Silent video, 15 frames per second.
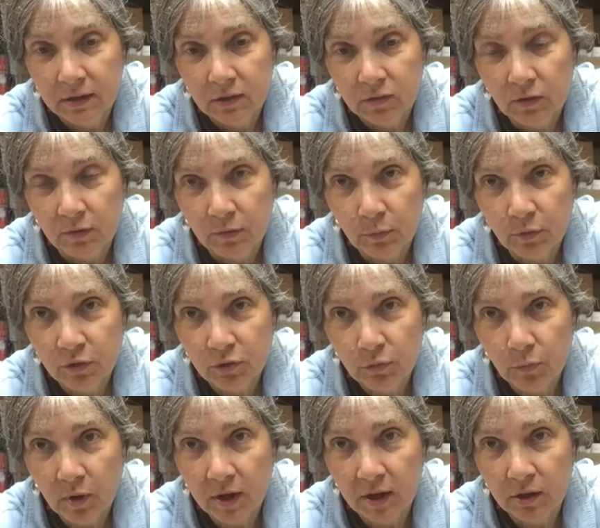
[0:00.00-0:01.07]
So every once in
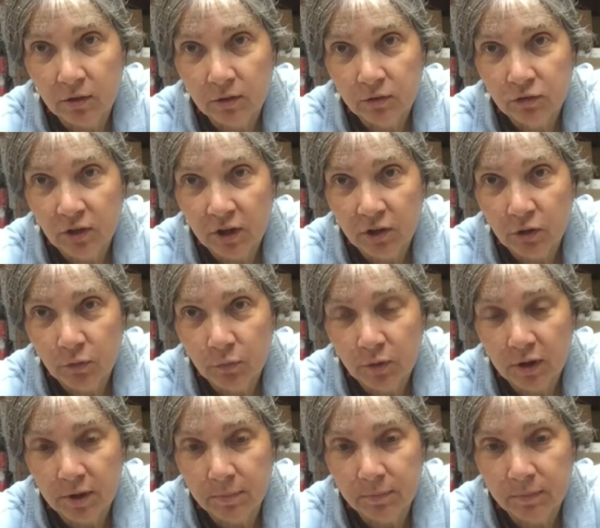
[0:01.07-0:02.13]
a while, check your
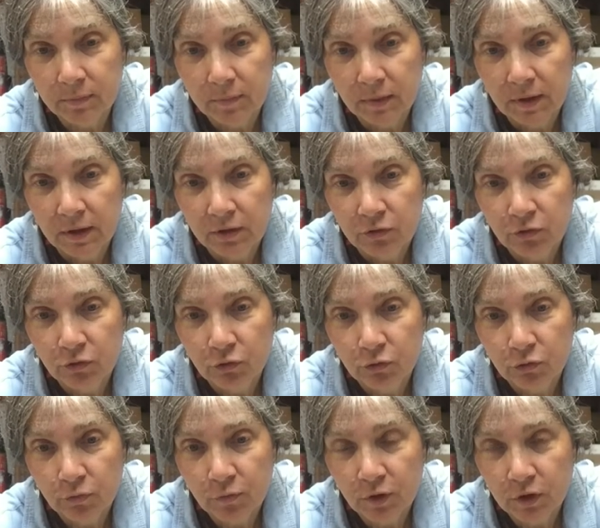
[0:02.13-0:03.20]
rim. Just
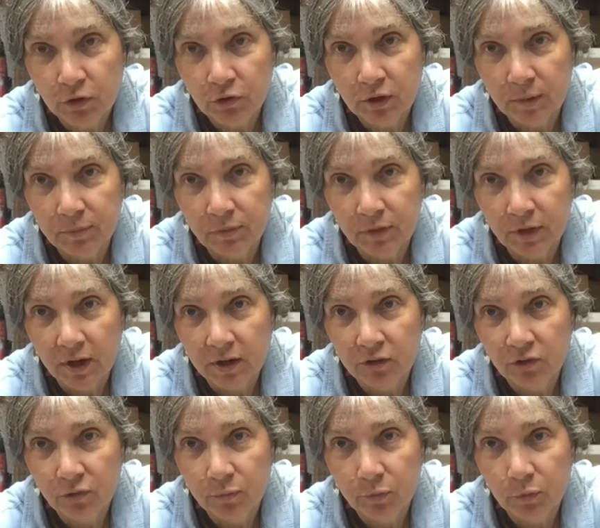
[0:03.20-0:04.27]
use your fingertips to kind
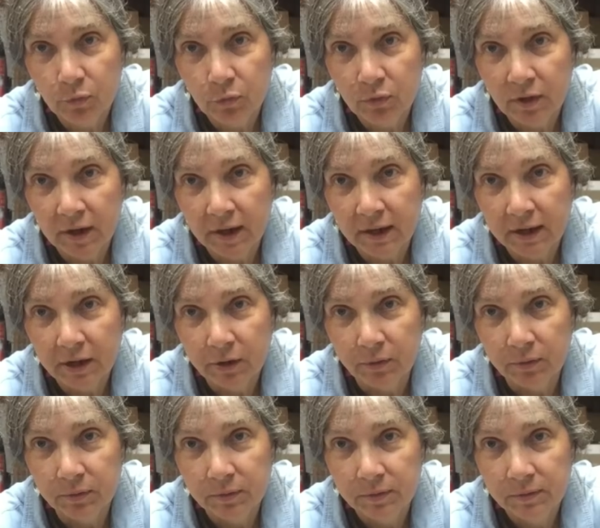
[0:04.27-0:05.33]
of smooth that
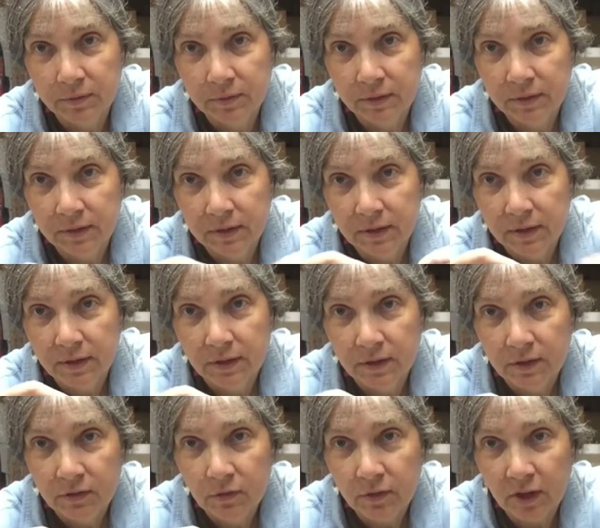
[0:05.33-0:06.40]
out.
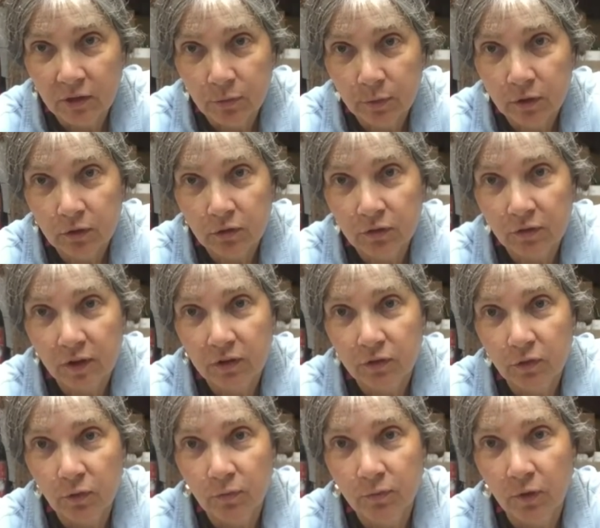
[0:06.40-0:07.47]
So that's what it looks like
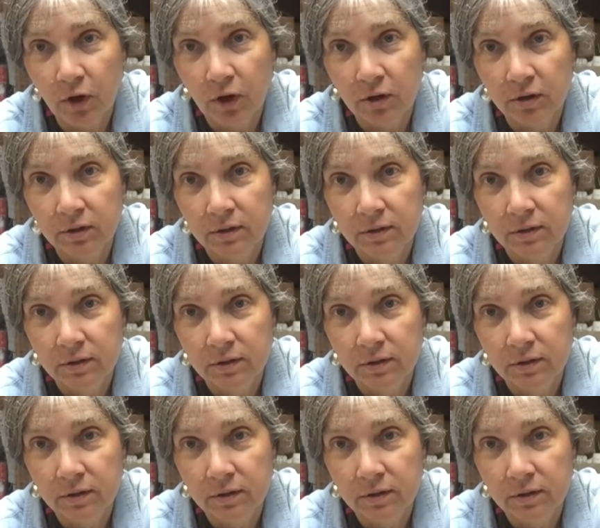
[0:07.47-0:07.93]
so far.